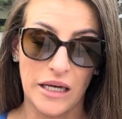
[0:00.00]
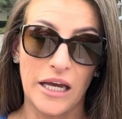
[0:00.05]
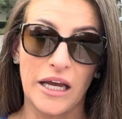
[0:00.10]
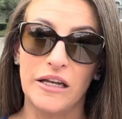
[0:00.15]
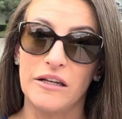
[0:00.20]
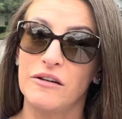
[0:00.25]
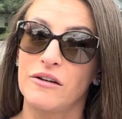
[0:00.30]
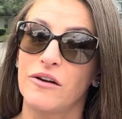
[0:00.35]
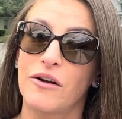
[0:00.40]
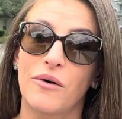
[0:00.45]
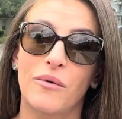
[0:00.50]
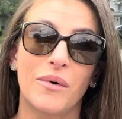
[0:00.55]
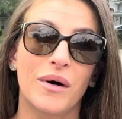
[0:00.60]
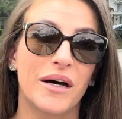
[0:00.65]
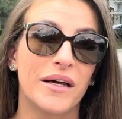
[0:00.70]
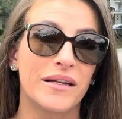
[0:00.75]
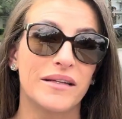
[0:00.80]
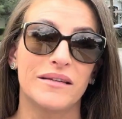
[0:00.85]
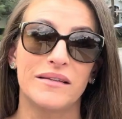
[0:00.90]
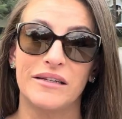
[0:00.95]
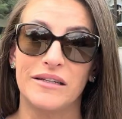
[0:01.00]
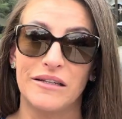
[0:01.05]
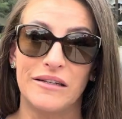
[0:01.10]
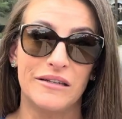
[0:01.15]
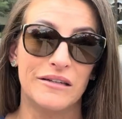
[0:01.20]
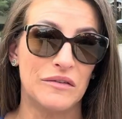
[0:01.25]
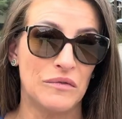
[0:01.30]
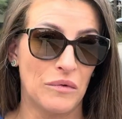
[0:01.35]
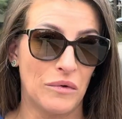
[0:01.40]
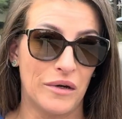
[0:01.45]
And you know what? It
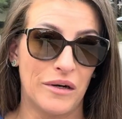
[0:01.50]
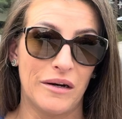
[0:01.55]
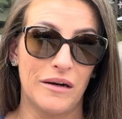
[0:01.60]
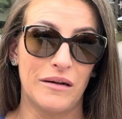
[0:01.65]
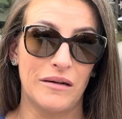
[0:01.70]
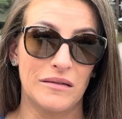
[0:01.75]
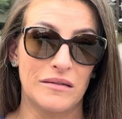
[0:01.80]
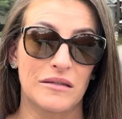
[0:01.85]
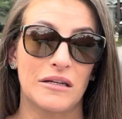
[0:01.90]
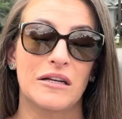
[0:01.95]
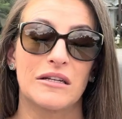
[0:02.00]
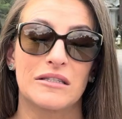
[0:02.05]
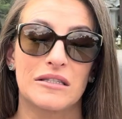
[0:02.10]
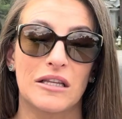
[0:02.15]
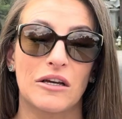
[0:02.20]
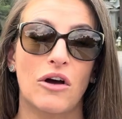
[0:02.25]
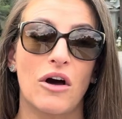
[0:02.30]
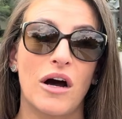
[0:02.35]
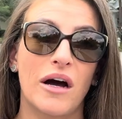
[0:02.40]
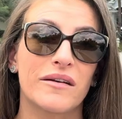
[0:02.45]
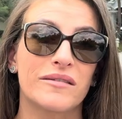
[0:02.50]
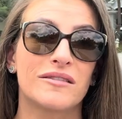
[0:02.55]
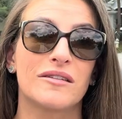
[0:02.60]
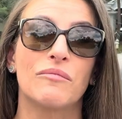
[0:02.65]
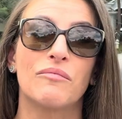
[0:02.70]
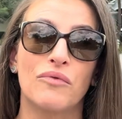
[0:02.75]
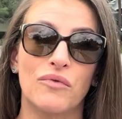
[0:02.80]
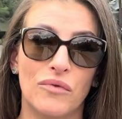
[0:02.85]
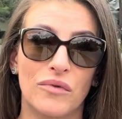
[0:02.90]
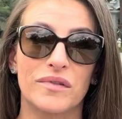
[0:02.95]
is what it is, because the cost
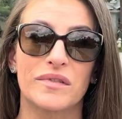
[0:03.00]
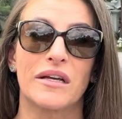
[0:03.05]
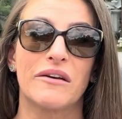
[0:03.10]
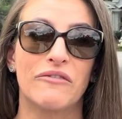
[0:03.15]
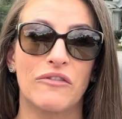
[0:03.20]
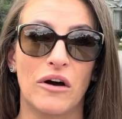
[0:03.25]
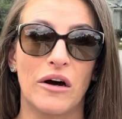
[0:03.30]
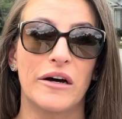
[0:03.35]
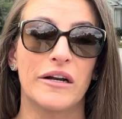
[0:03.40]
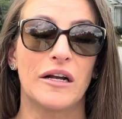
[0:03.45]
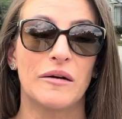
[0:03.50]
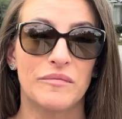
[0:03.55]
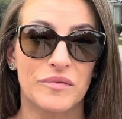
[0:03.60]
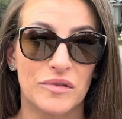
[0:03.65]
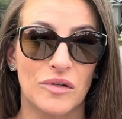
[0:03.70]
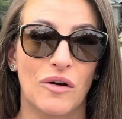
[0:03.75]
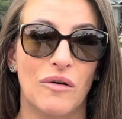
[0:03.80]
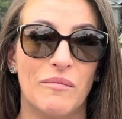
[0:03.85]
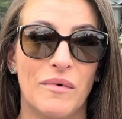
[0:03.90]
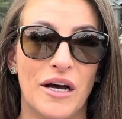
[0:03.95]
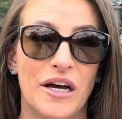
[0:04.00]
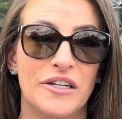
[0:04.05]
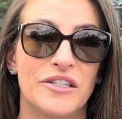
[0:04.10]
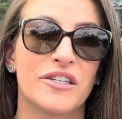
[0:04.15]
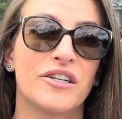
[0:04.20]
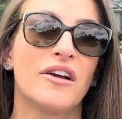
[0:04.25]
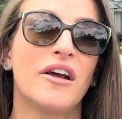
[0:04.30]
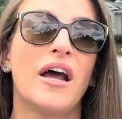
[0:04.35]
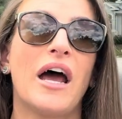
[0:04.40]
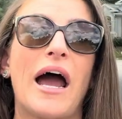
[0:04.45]
of pools have gone up so
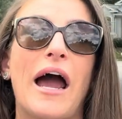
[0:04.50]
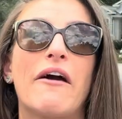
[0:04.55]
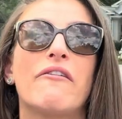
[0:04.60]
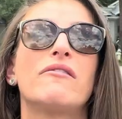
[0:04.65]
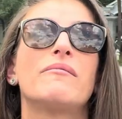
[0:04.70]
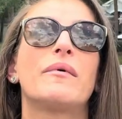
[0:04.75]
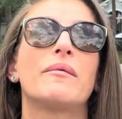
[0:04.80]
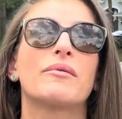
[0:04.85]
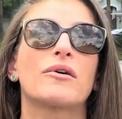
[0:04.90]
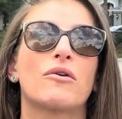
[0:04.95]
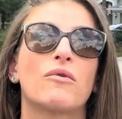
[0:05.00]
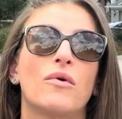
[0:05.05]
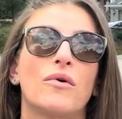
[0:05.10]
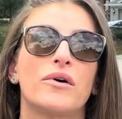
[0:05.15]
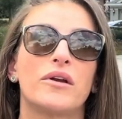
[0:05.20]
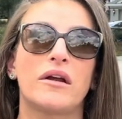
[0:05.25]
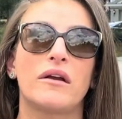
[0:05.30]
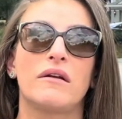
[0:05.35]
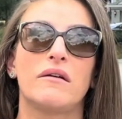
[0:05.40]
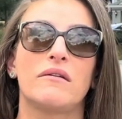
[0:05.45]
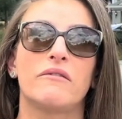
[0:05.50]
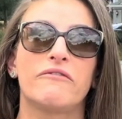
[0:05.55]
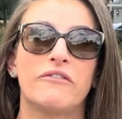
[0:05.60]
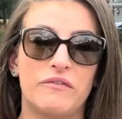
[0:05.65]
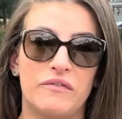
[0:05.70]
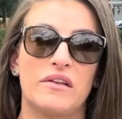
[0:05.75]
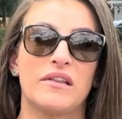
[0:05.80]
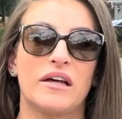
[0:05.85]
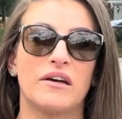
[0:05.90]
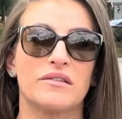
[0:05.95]
much. I remember quoting
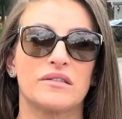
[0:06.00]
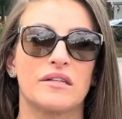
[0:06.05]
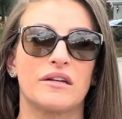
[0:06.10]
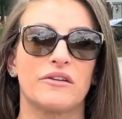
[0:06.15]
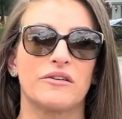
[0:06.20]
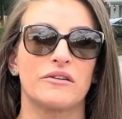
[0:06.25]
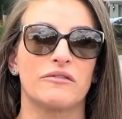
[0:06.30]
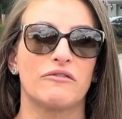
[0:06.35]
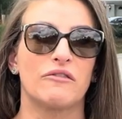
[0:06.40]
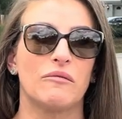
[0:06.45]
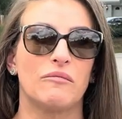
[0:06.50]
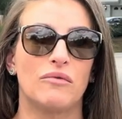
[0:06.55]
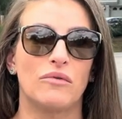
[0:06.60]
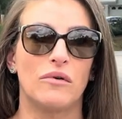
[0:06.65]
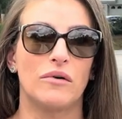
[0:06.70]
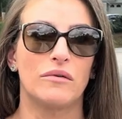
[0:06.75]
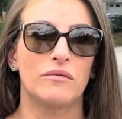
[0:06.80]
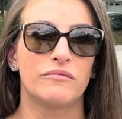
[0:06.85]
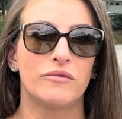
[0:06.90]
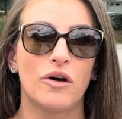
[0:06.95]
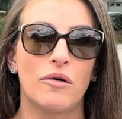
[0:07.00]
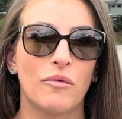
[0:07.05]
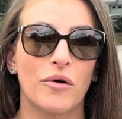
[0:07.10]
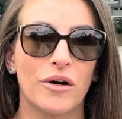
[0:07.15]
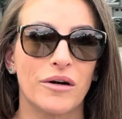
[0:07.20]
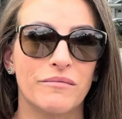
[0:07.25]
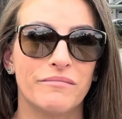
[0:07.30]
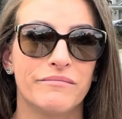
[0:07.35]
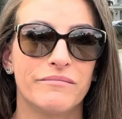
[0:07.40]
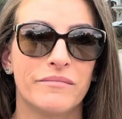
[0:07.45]
$50,000 for a pool. No
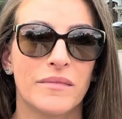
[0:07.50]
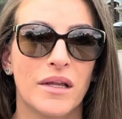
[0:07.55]
more.